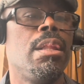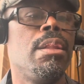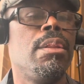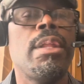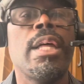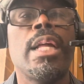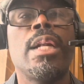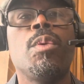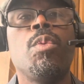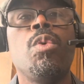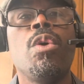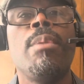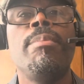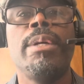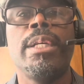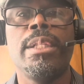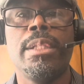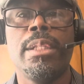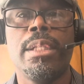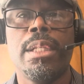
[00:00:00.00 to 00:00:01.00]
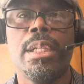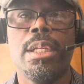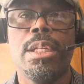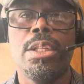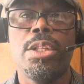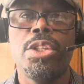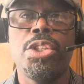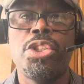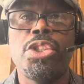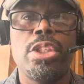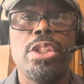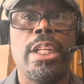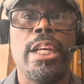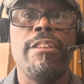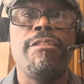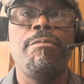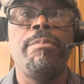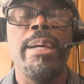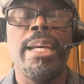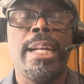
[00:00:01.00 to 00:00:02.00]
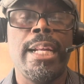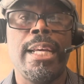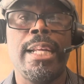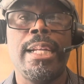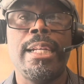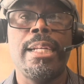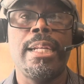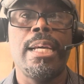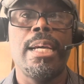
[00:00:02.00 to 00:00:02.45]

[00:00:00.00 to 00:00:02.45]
that a woman should have been in.